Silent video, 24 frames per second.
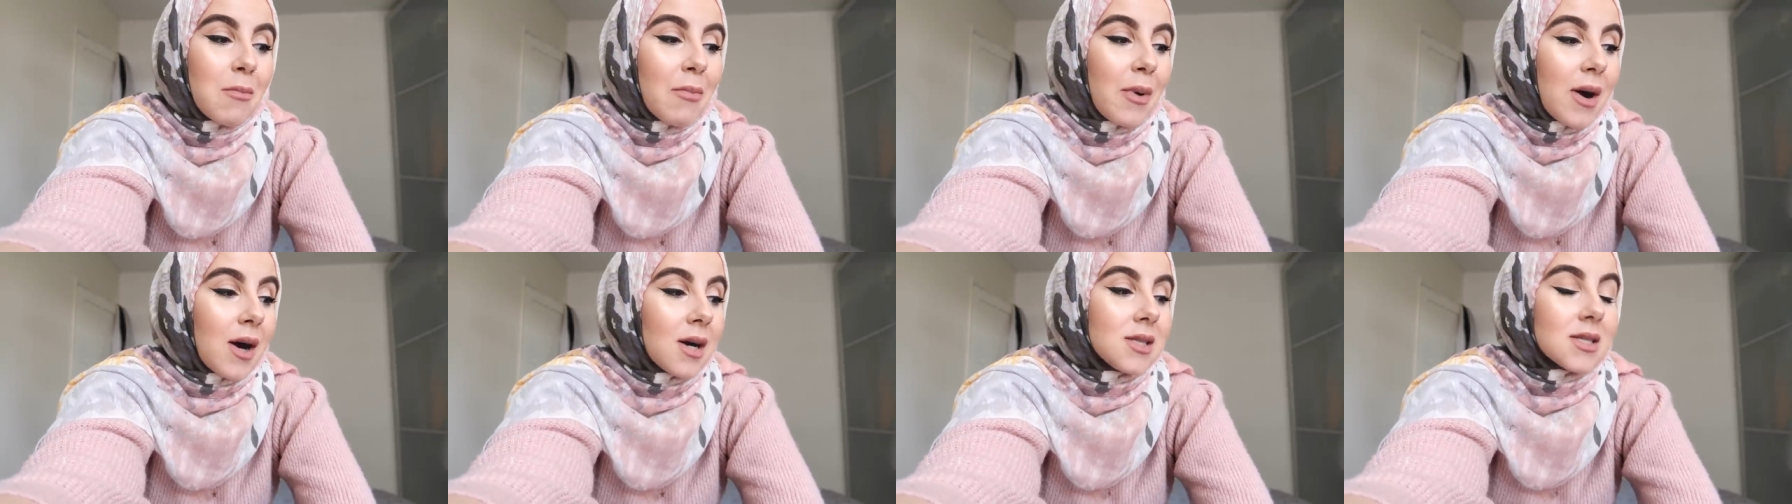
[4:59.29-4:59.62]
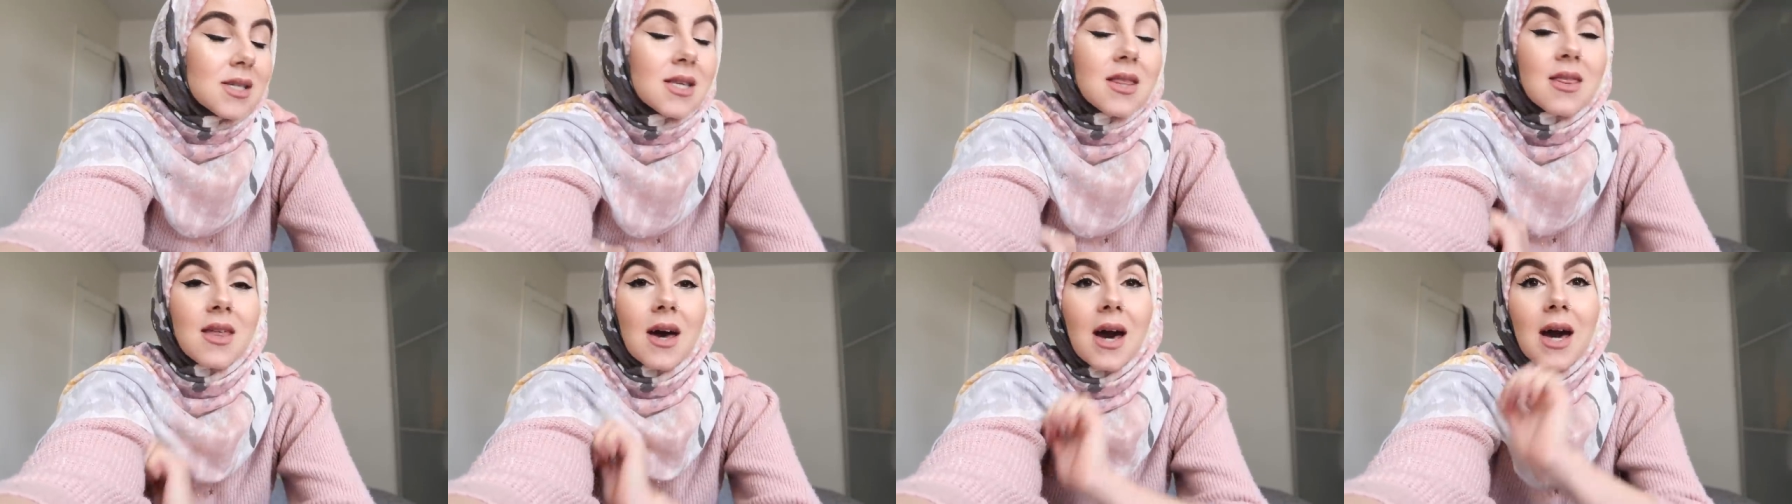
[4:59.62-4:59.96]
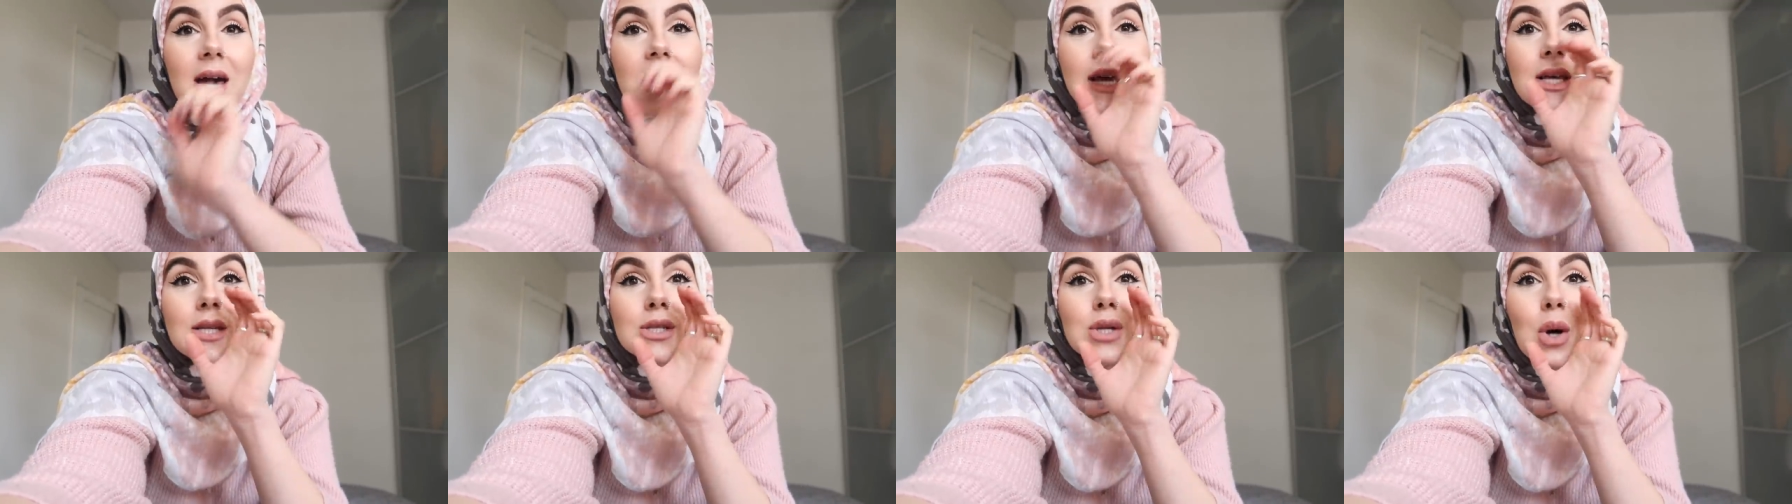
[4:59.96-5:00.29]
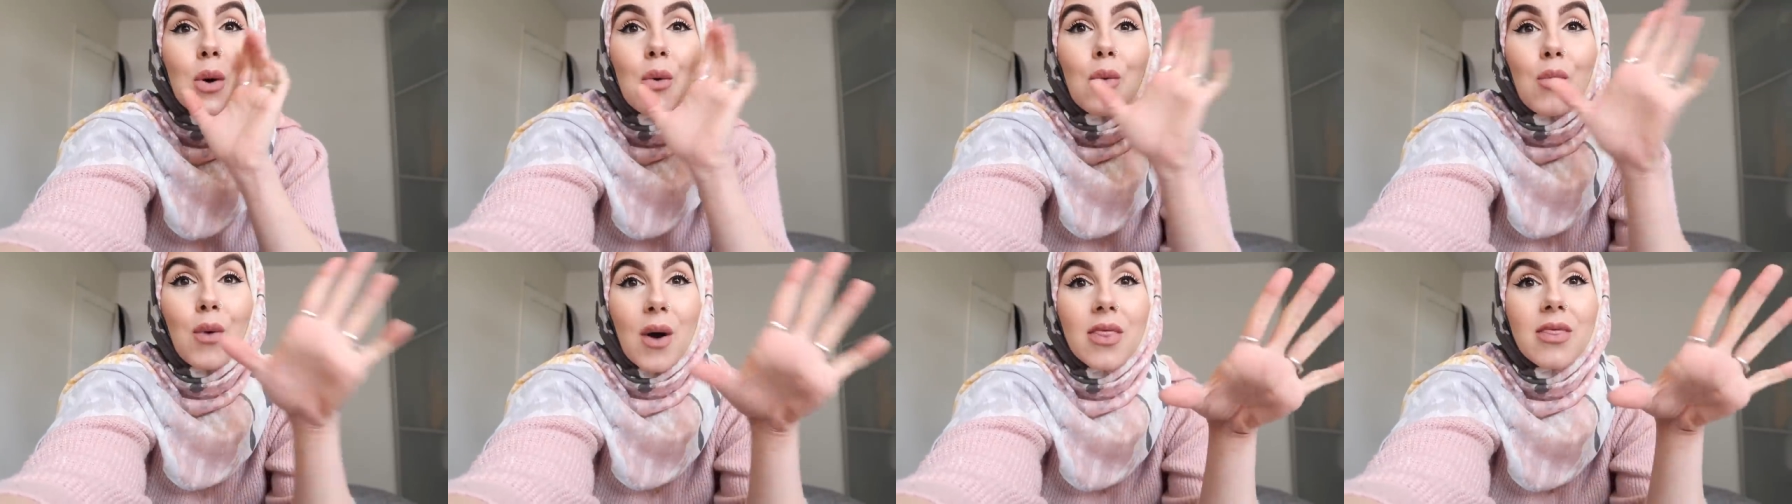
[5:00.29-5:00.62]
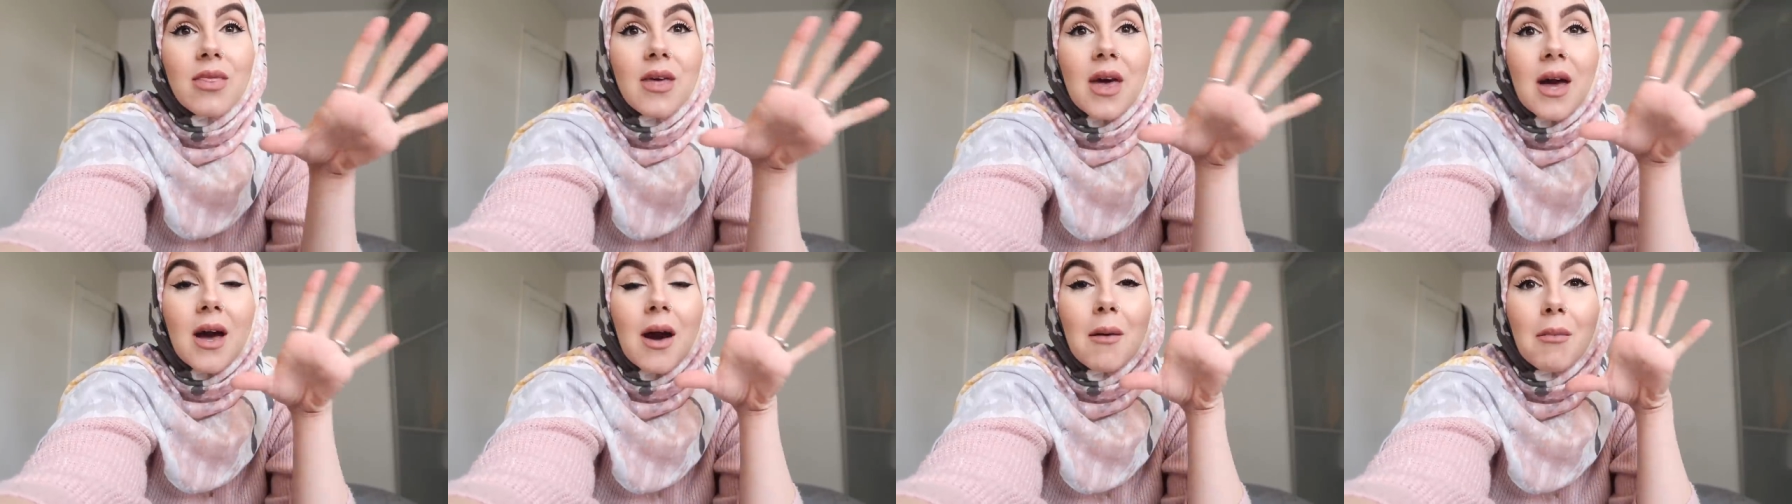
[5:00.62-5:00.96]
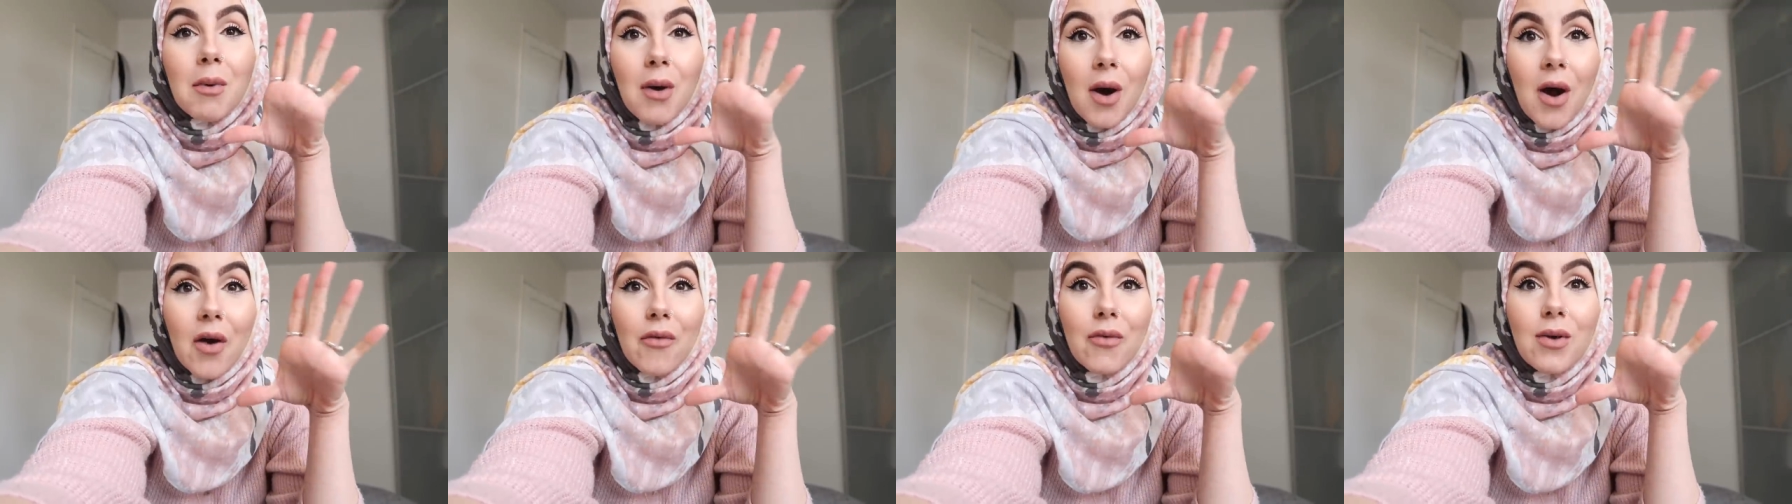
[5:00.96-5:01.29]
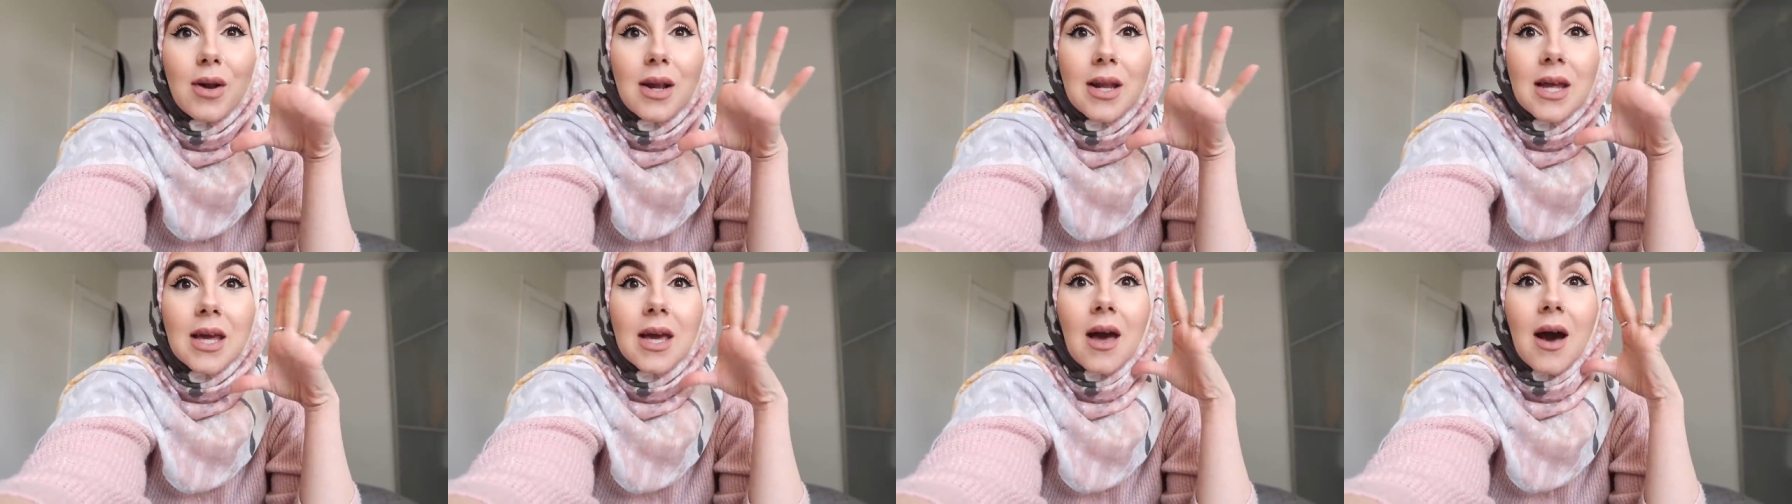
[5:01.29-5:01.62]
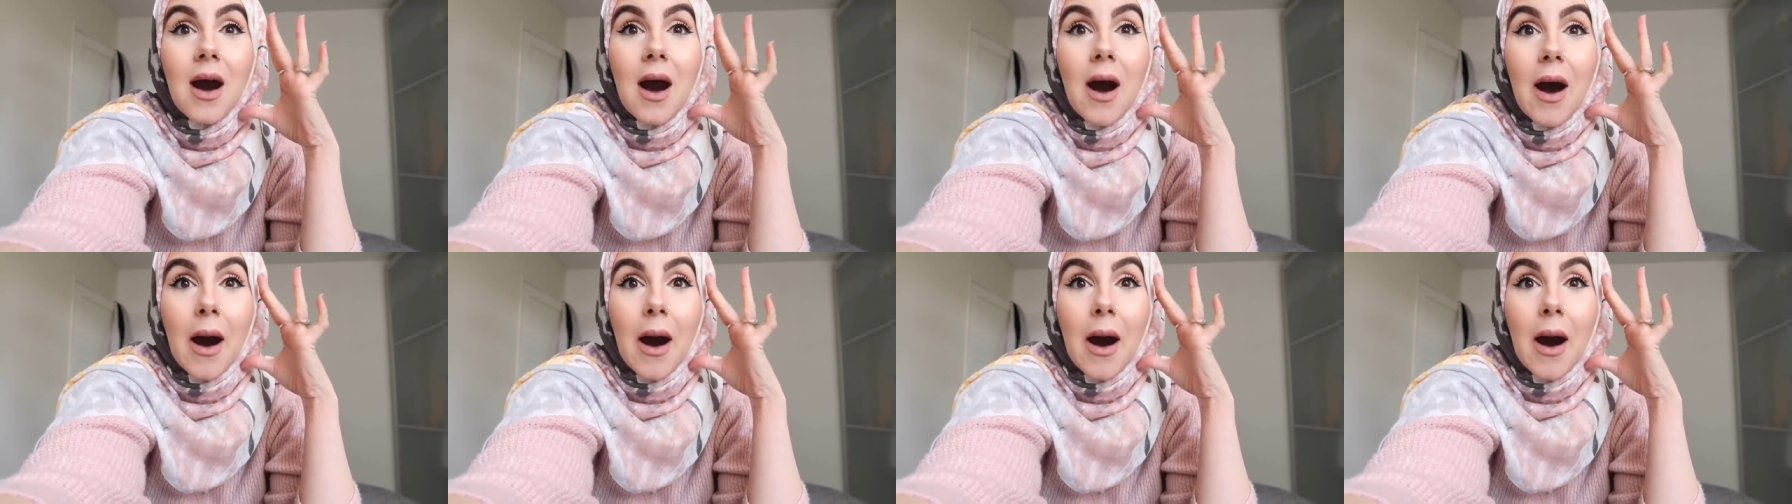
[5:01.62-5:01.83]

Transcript: but that is one thing I'm currently